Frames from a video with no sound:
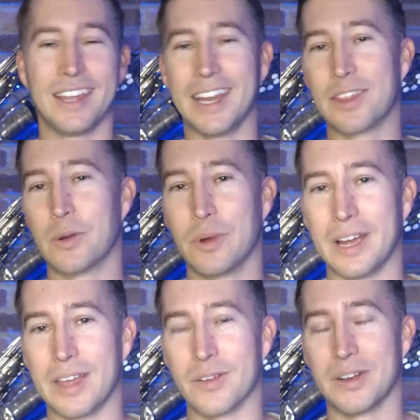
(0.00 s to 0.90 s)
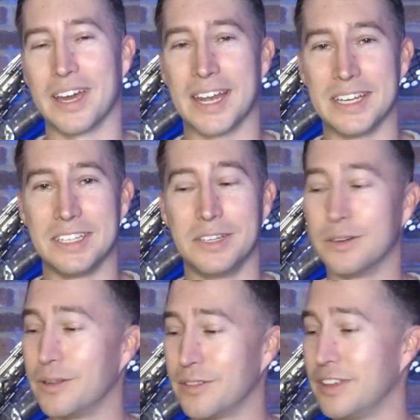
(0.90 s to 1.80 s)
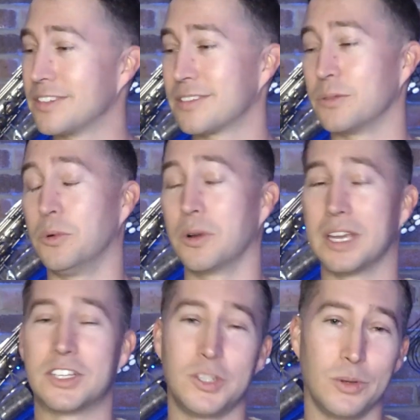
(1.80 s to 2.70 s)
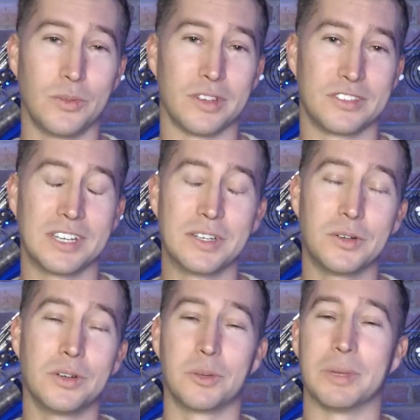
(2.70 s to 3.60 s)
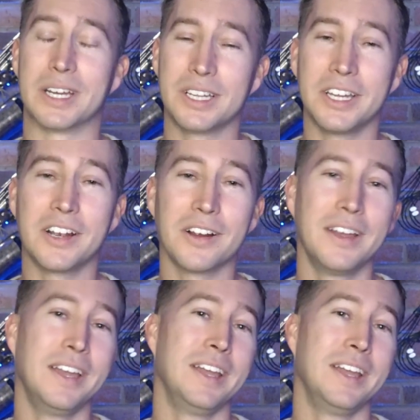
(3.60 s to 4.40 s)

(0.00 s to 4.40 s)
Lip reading: Either way, they're not ideal. This will get you the signal, it'll be clear,